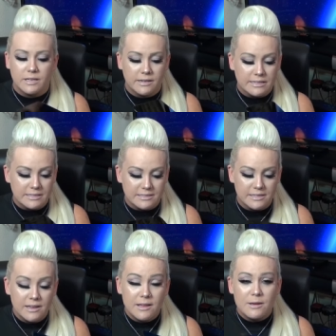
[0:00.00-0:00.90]
because
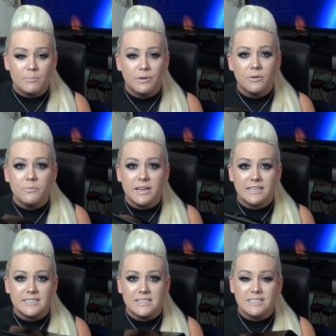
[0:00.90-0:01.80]
Bill
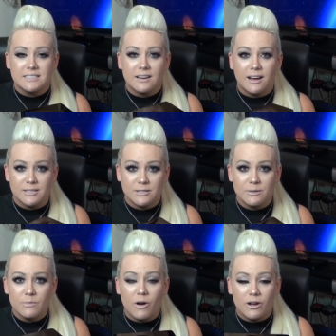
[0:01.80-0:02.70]
makes these
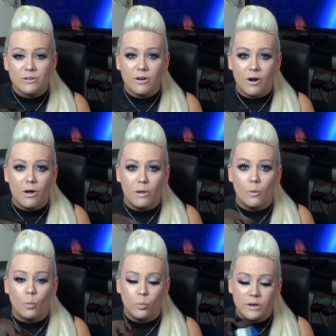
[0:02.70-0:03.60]
custom on call
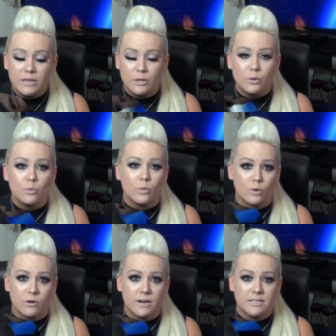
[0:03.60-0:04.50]
when you
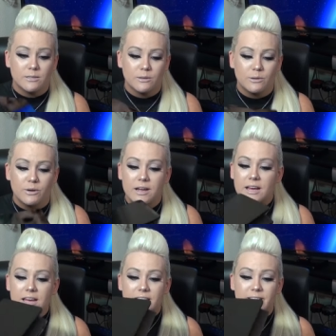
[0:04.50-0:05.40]
order it. So
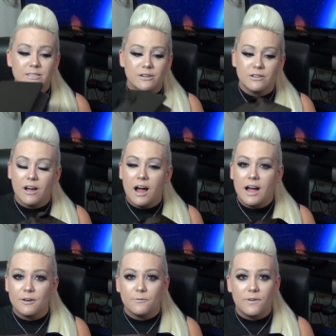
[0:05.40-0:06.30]
these are
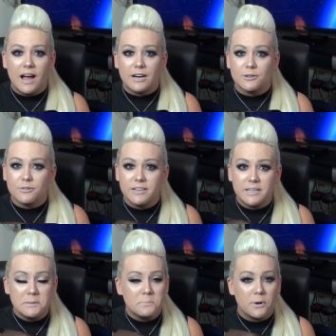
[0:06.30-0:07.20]
not
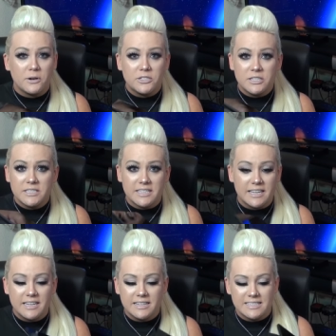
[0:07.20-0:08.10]
factory purchased. Like
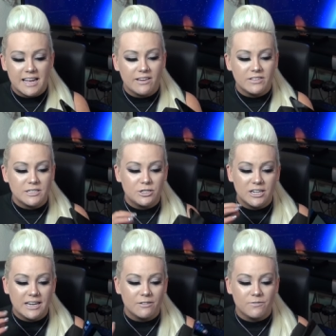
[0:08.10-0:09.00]
he doesn't have this
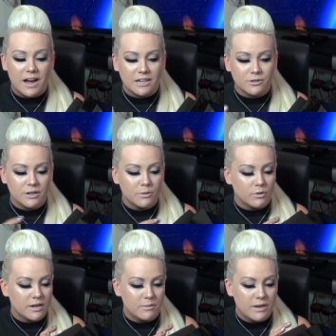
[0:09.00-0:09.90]
giant factory where
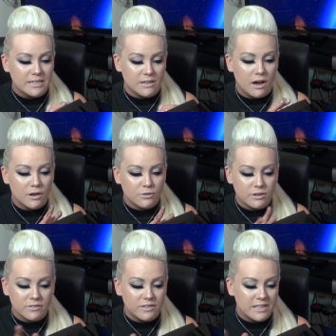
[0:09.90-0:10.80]
he makes a hundred
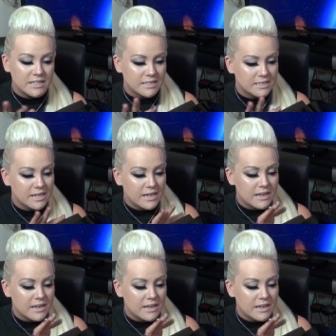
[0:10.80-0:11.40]
of these.